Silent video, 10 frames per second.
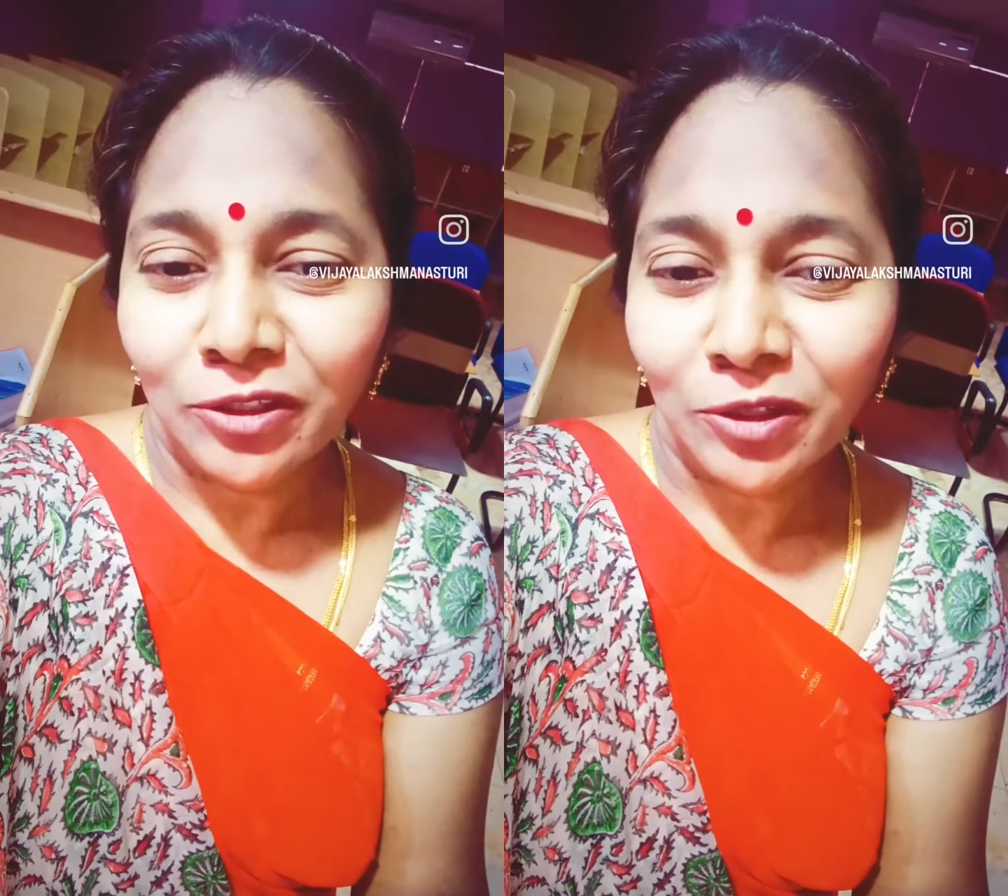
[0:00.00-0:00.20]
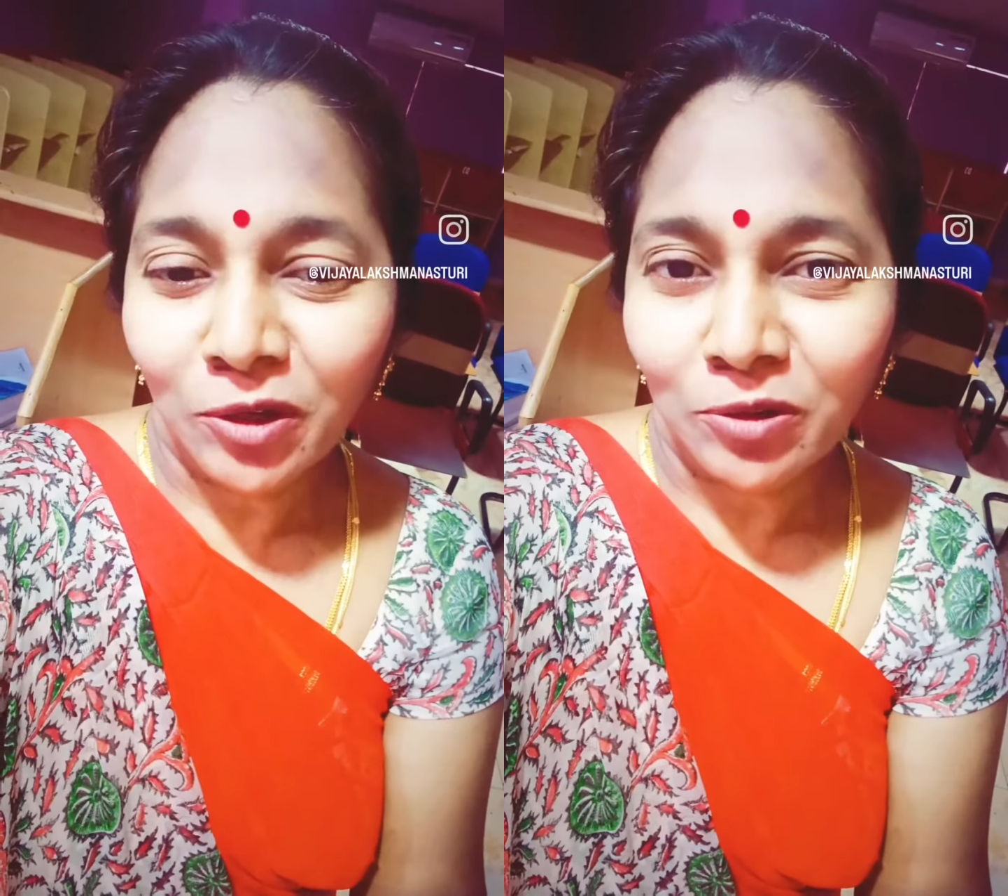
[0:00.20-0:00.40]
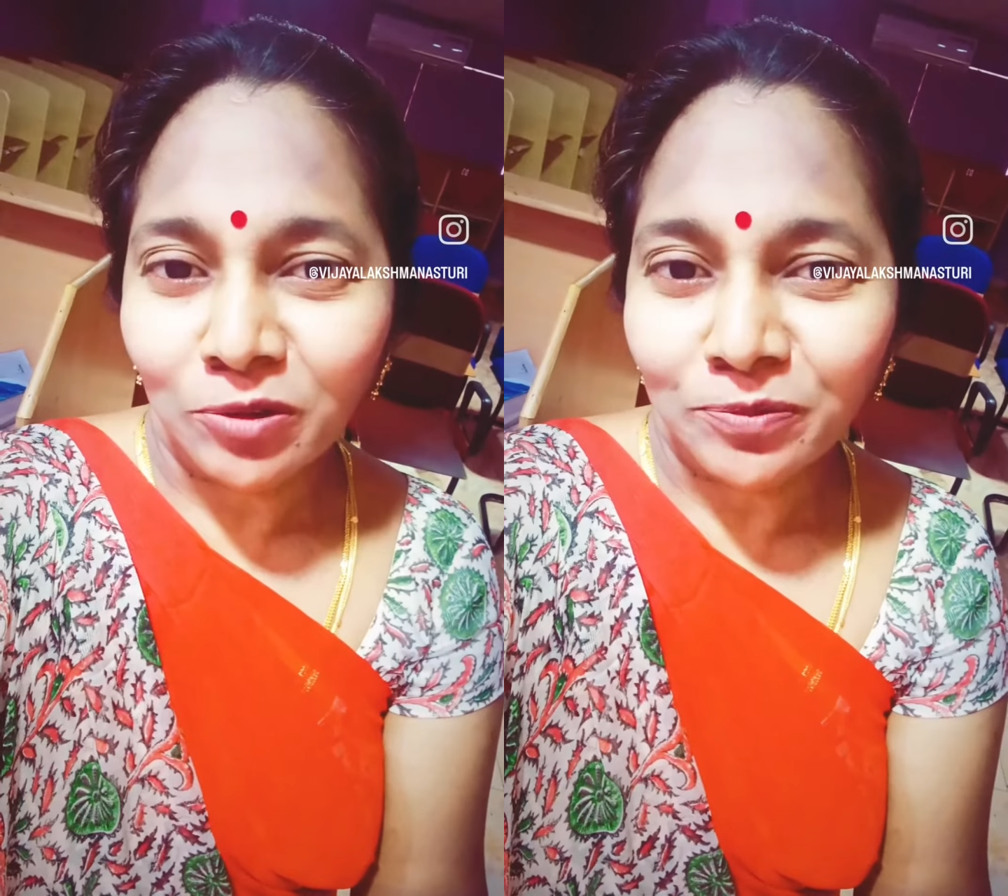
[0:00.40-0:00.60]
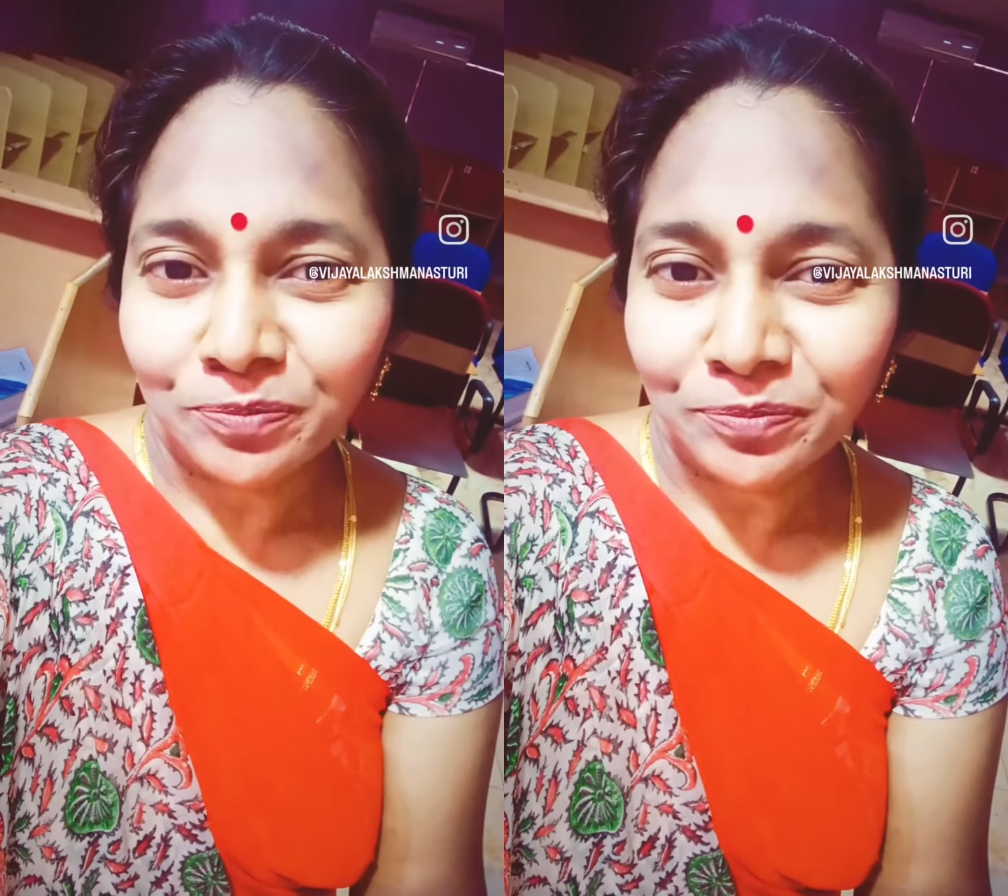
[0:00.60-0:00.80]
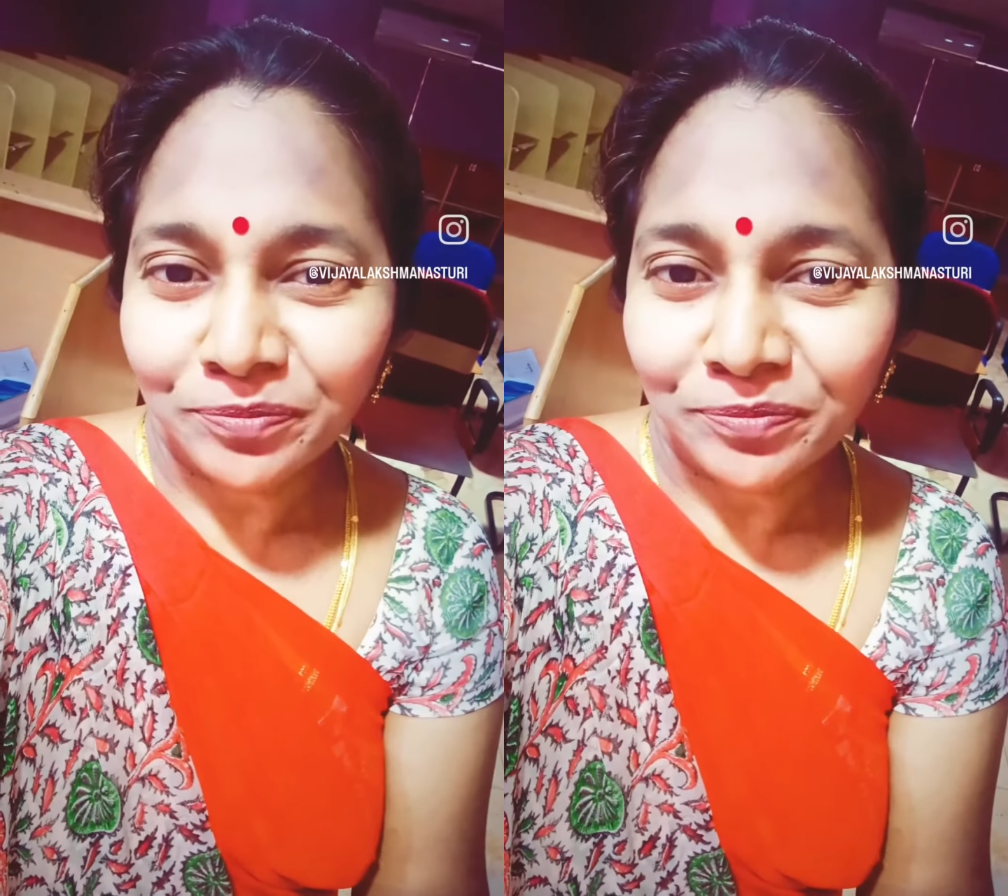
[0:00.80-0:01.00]
Now,
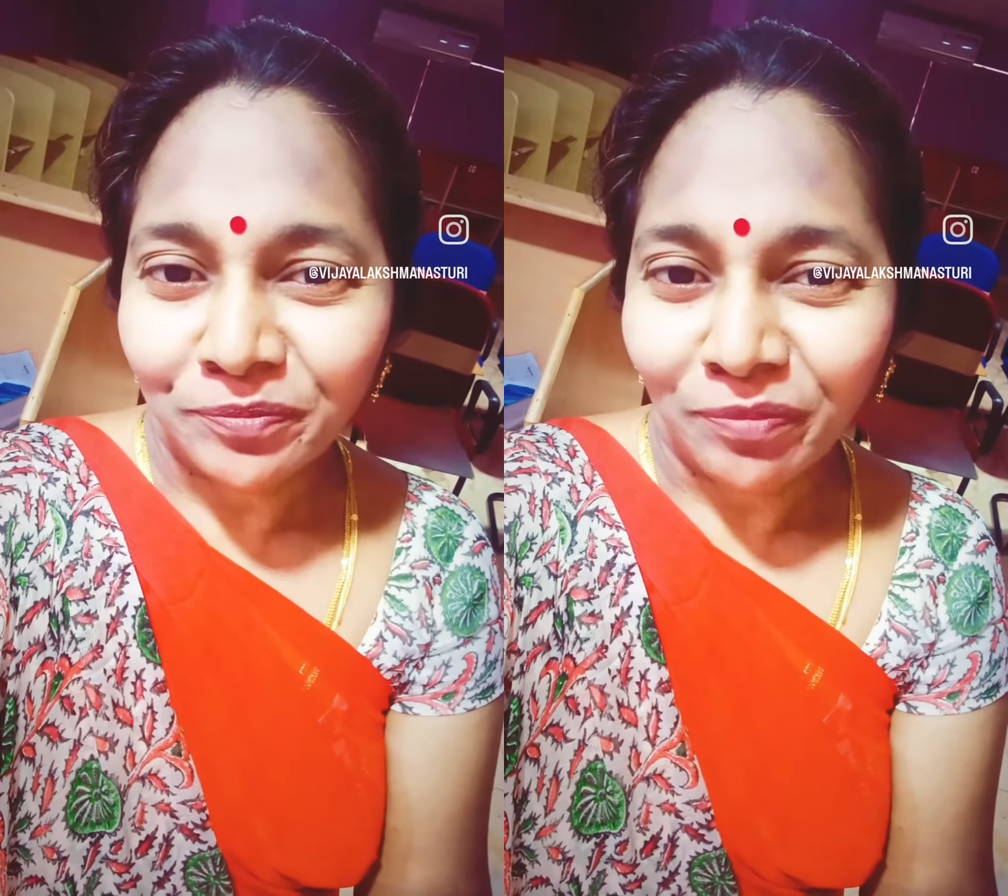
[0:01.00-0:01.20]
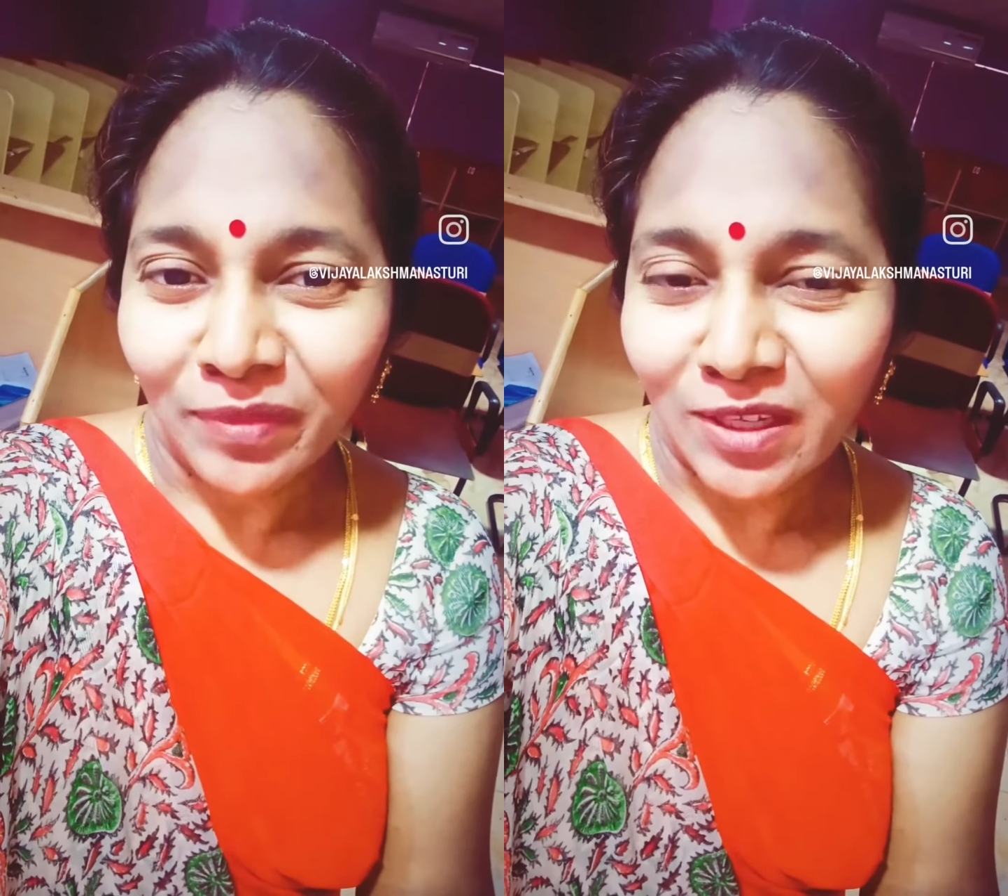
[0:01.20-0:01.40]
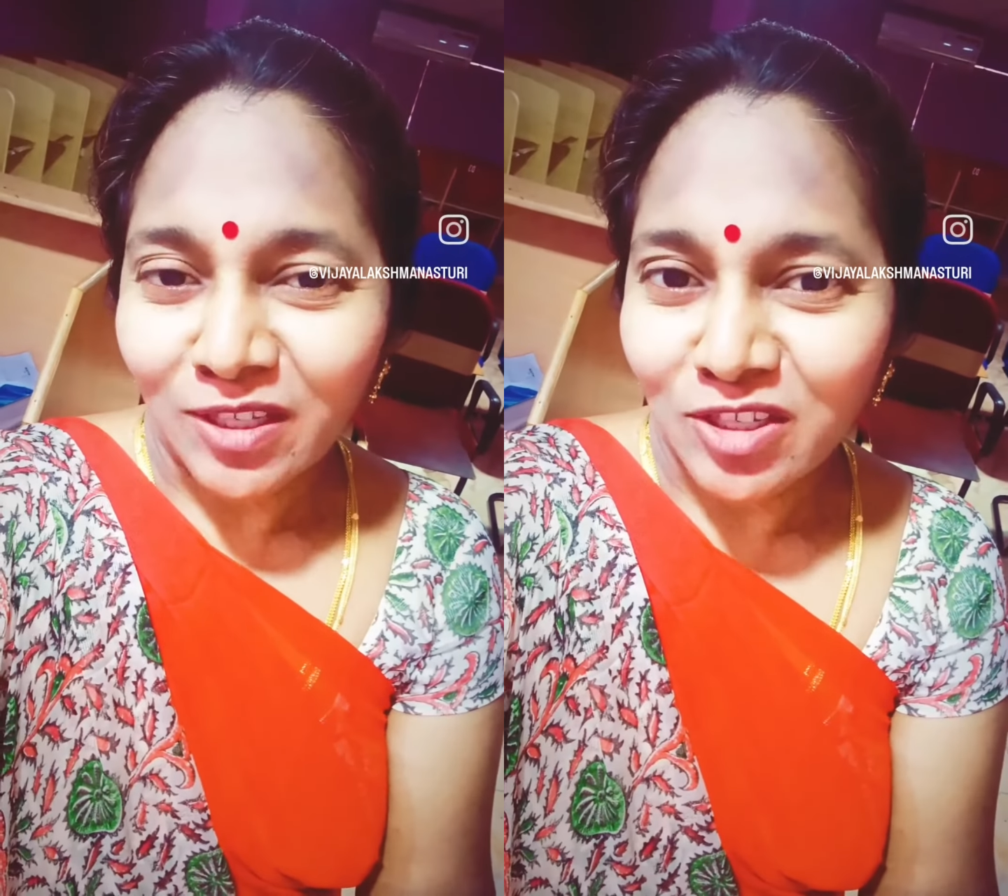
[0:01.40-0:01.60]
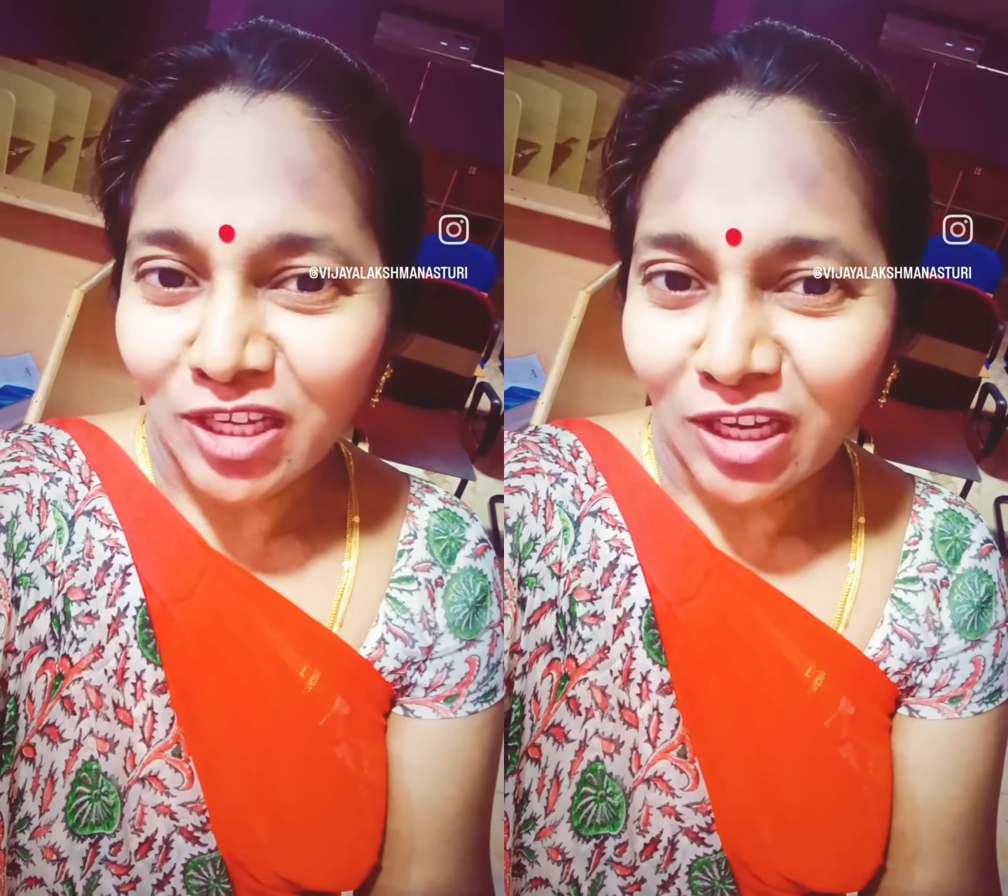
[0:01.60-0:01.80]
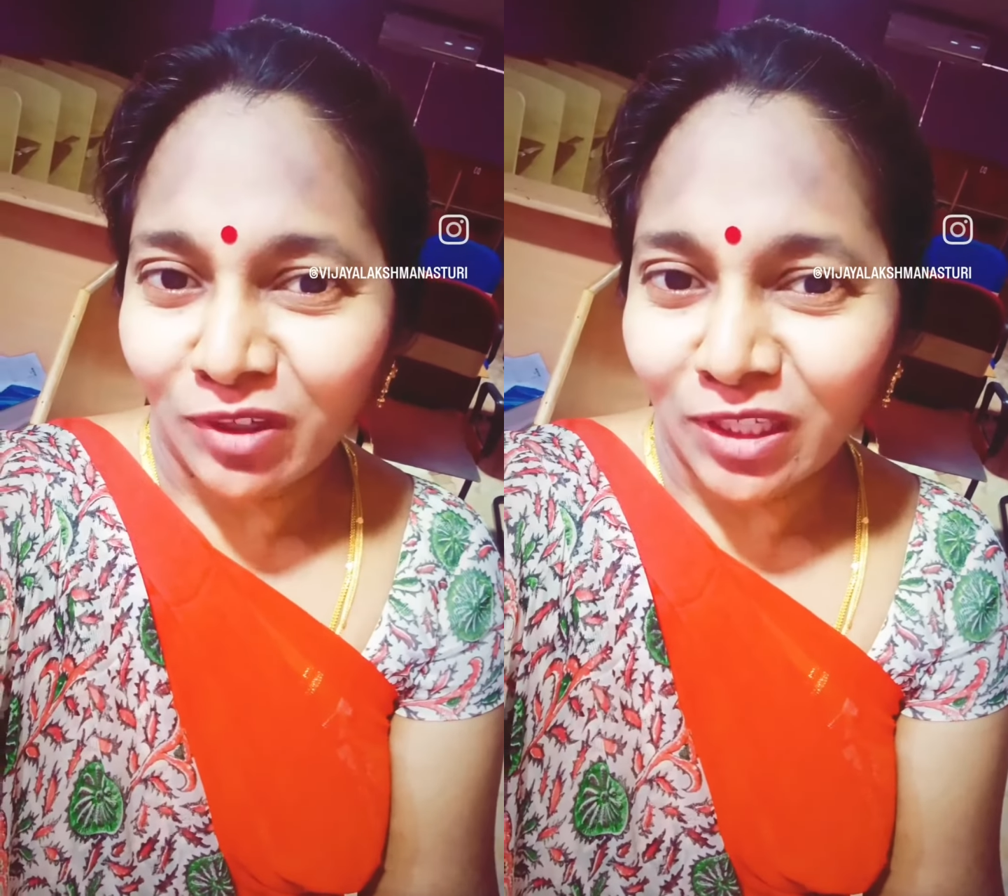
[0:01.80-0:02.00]
shall